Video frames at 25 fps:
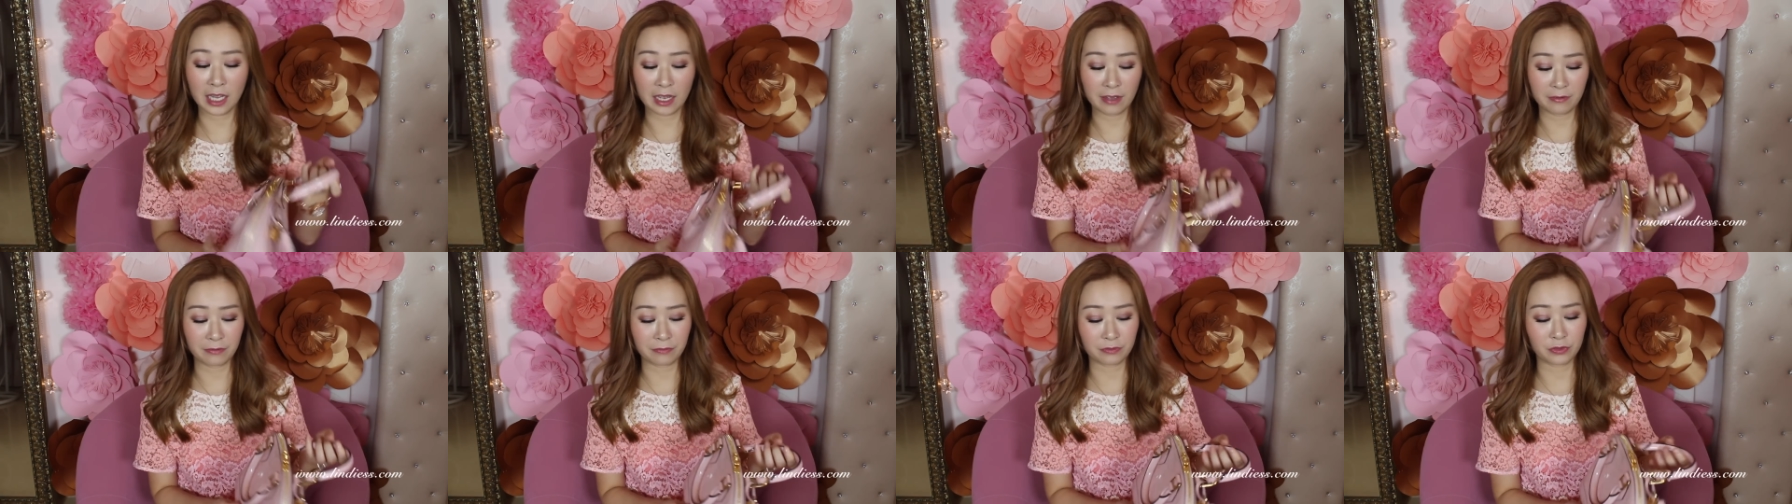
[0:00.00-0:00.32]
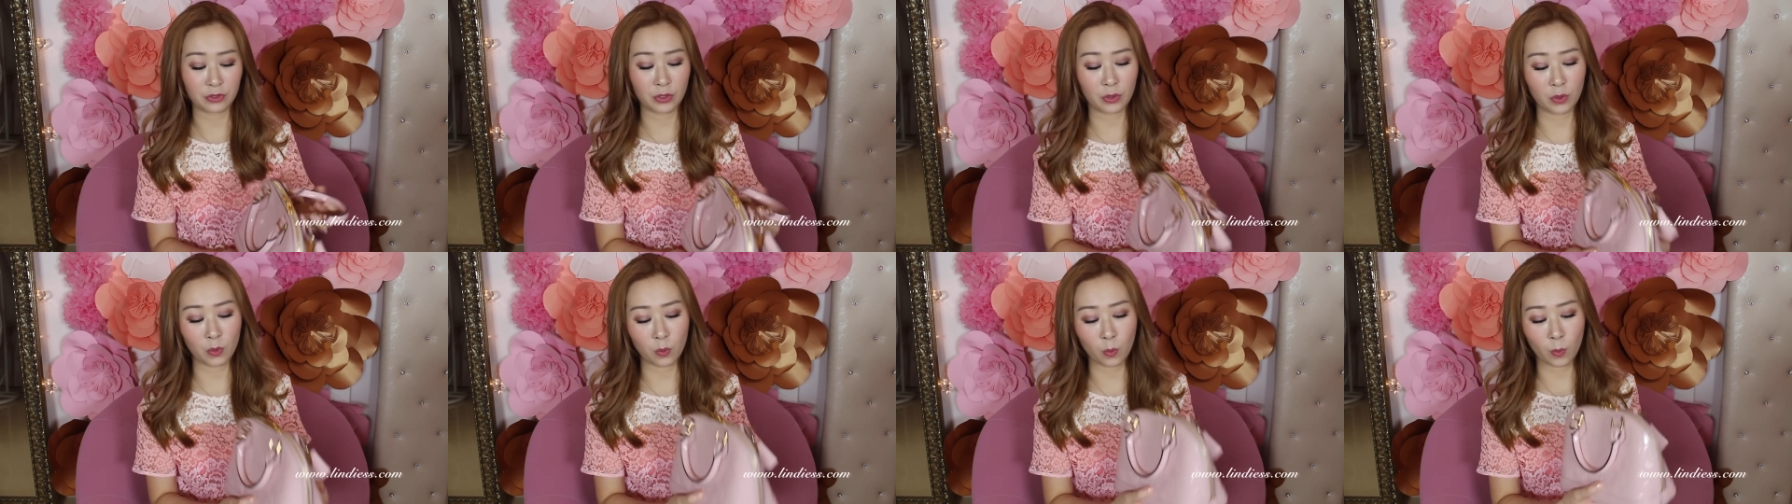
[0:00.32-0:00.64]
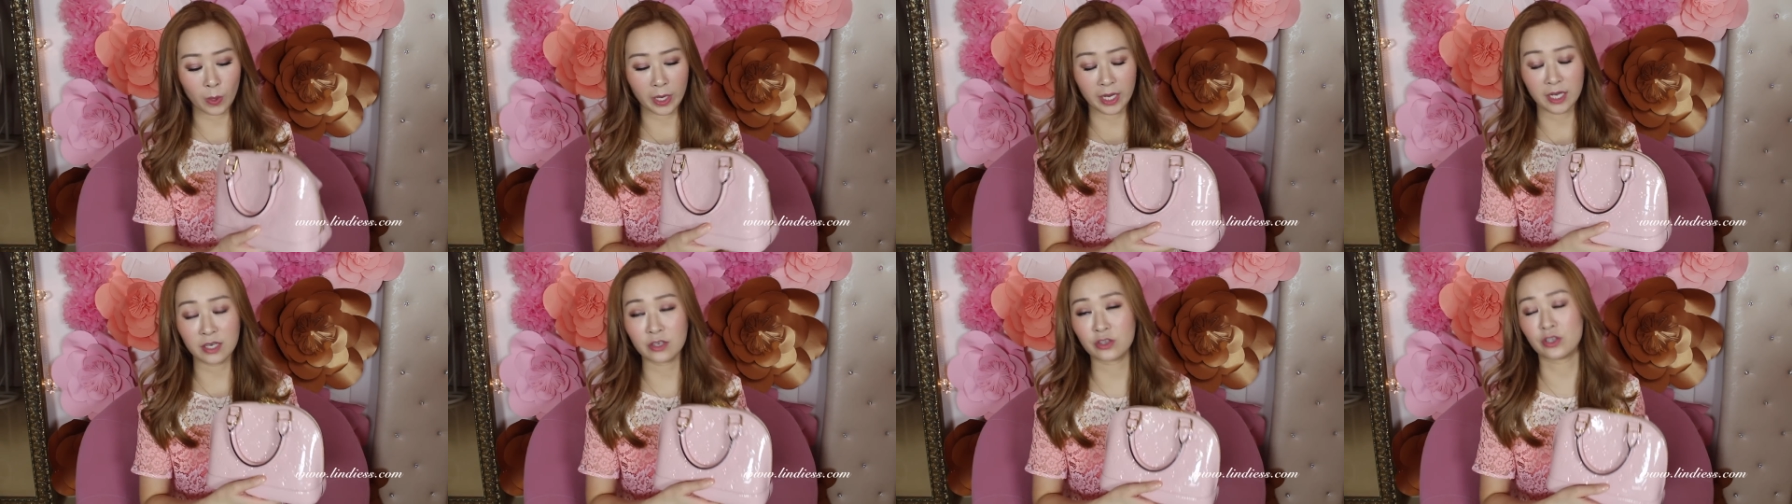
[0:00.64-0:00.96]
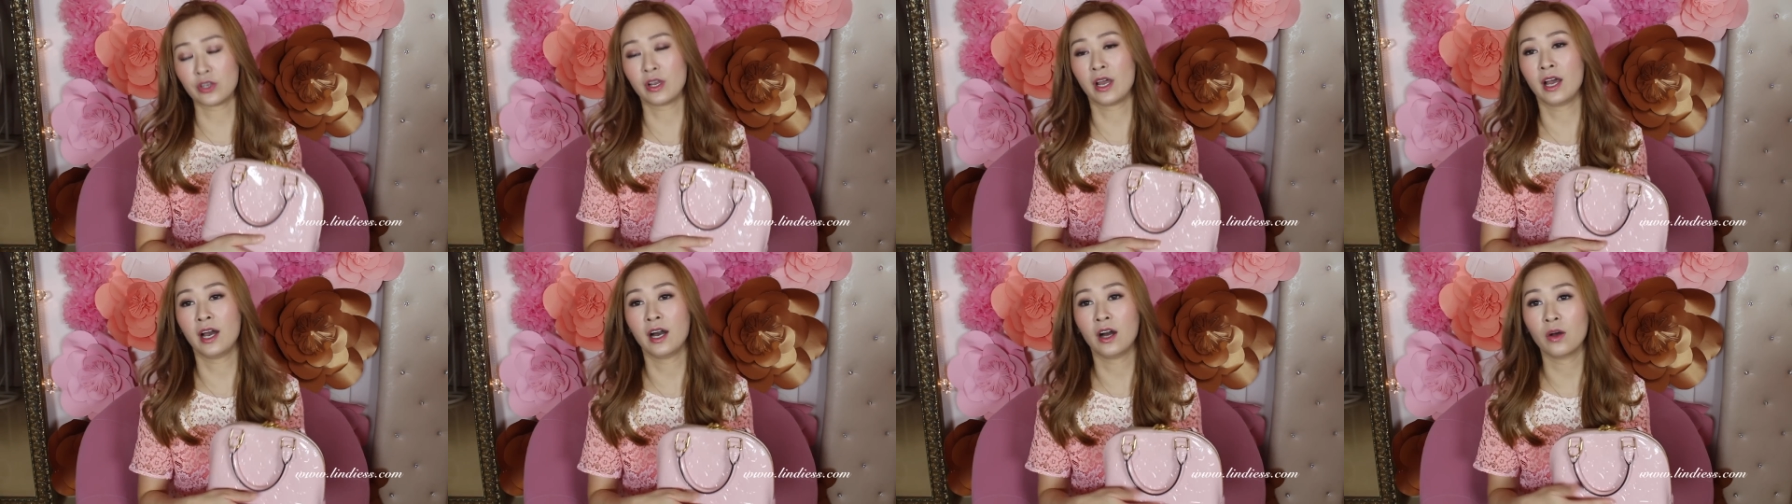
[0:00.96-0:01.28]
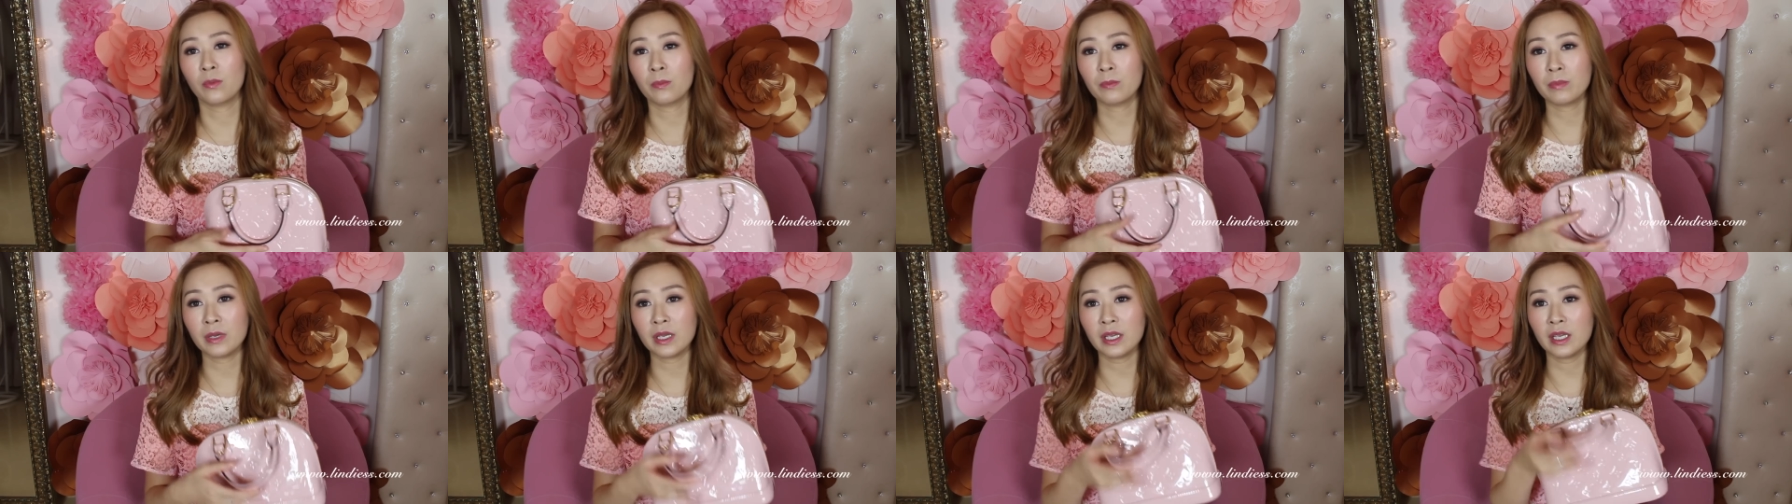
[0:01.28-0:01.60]
have no way to
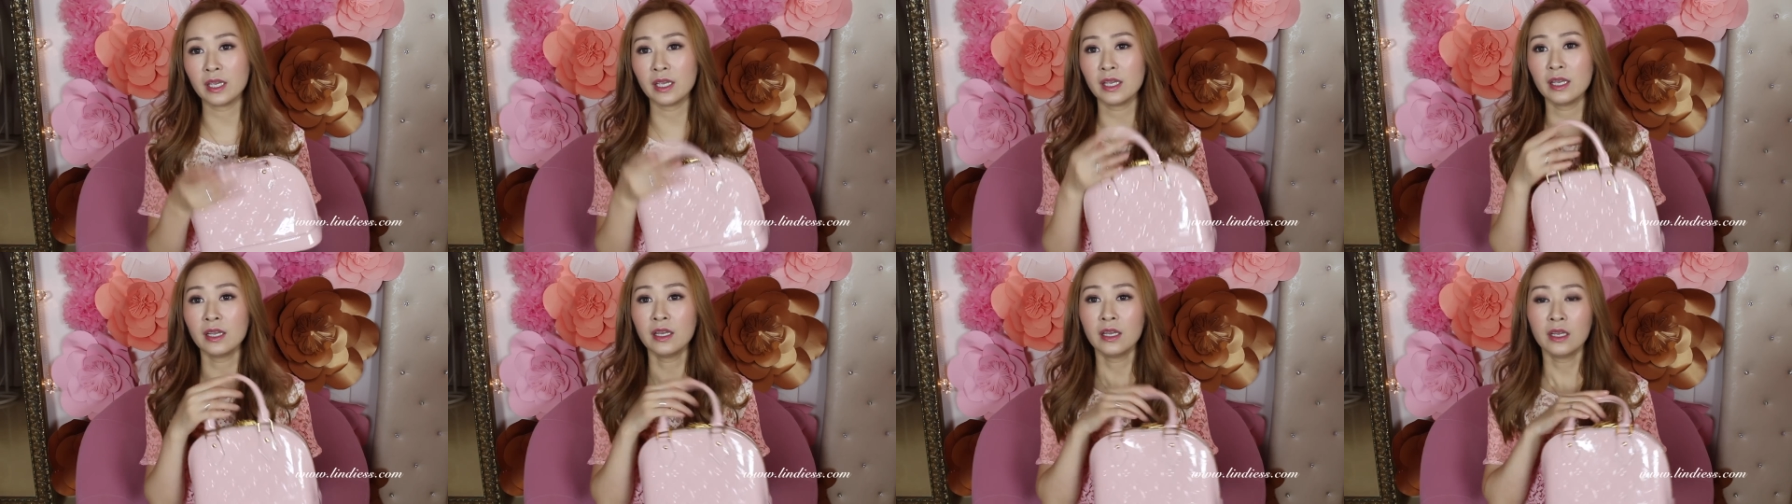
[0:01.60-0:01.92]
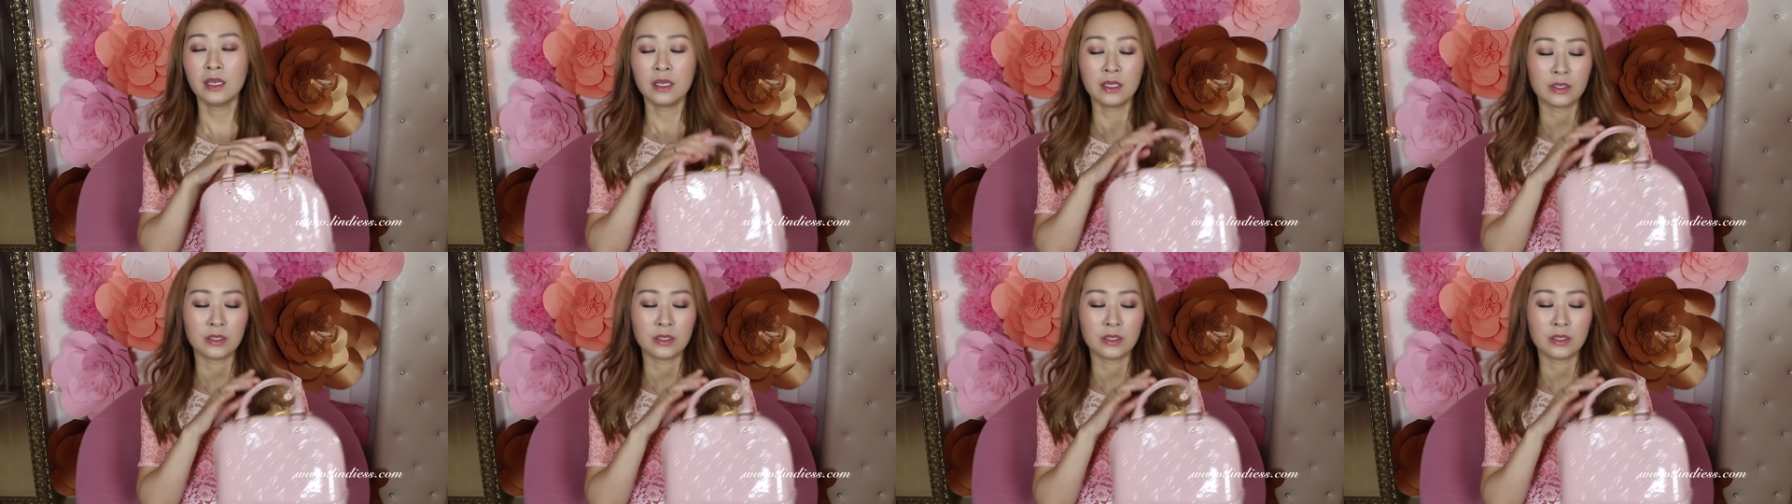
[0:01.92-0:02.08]
help me